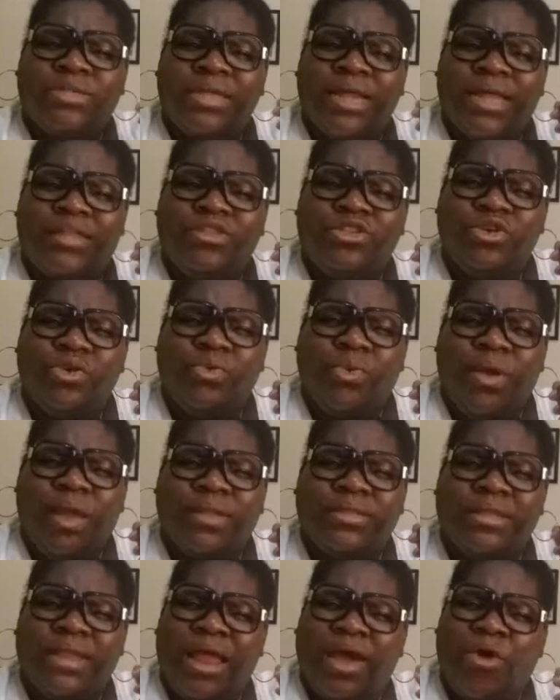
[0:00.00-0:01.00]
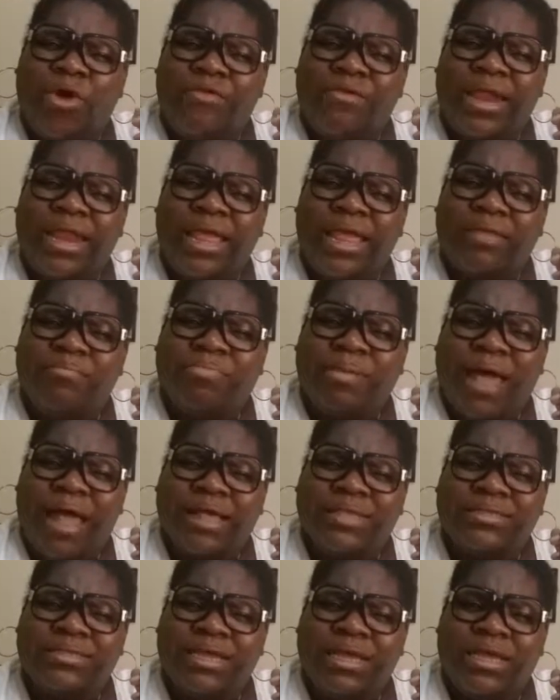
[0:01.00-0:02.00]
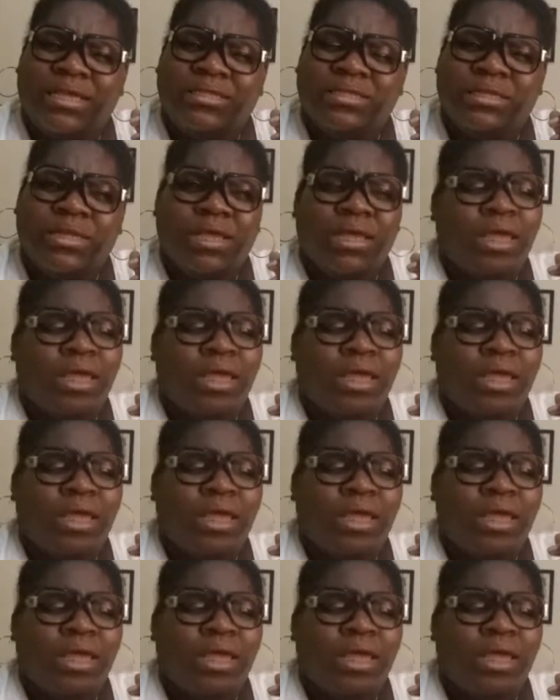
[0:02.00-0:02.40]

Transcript: Did I already unbox this?